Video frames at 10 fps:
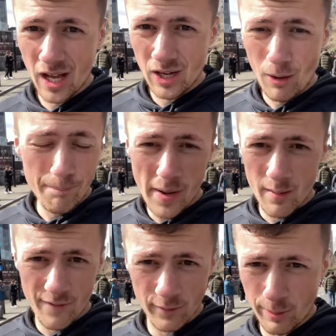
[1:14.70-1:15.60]
On
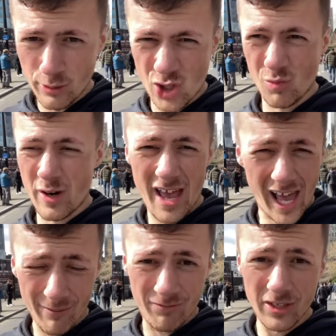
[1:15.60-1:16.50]
paper, I think we probably should win
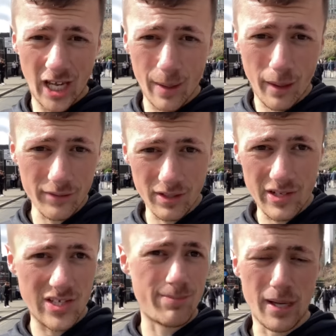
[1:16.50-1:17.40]
every game after
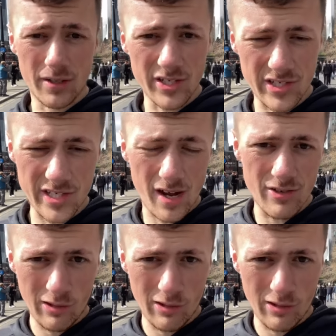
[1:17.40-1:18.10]
this, as mental as it sounds.